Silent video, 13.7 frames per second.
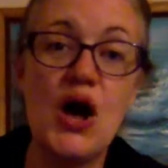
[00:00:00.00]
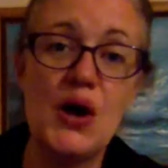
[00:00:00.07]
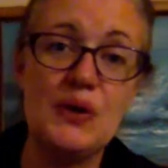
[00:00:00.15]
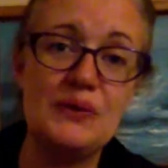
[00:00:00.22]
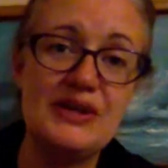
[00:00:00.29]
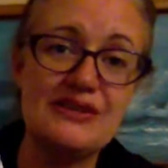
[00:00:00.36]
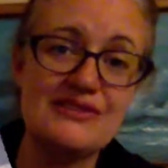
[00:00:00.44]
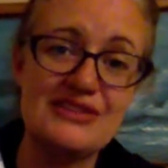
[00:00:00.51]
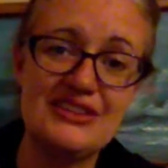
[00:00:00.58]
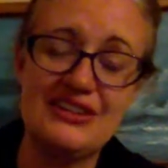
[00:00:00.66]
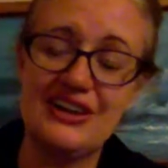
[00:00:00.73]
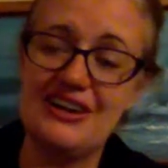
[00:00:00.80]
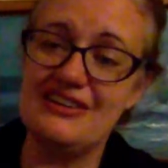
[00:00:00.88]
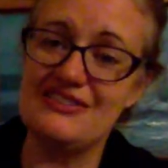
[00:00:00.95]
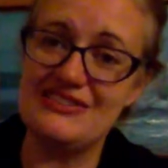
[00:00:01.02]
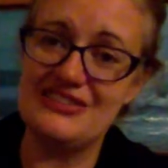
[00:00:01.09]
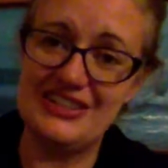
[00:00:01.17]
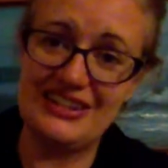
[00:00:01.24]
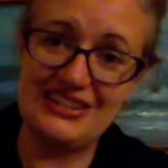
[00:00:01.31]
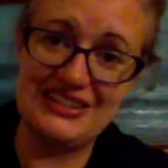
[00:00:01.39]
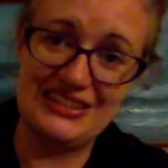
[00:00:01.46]
Oh, here's the card so I
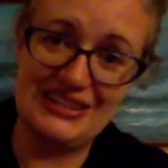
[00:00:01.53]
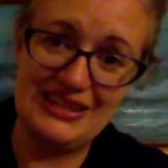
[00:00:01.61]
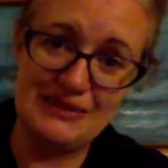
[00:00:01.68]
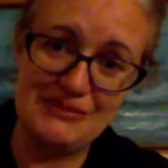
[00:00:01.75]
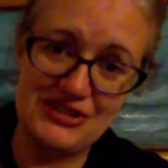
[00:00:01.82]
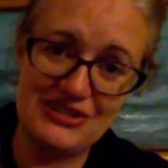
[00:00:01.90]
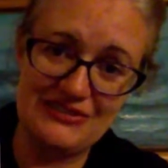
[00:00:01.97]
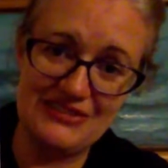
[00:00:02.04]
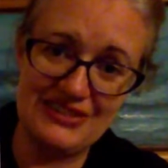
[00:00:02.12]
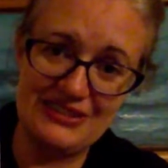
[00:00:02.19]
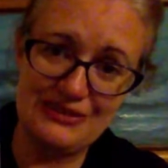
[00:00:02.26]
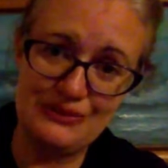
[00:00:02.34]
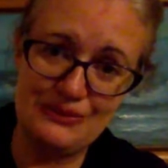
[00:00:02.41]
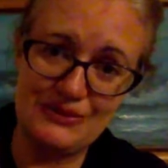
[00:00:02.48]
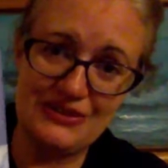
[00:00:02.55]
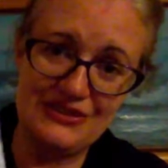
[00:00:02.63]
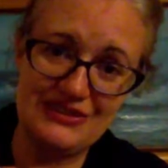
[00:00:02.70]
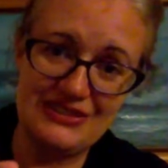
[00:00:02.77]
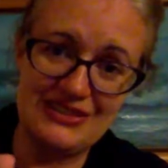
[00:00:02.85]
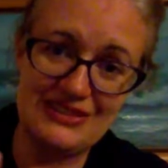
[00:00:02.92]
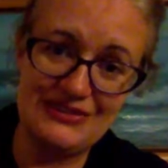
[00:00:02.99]
can tell you how much everything's worth.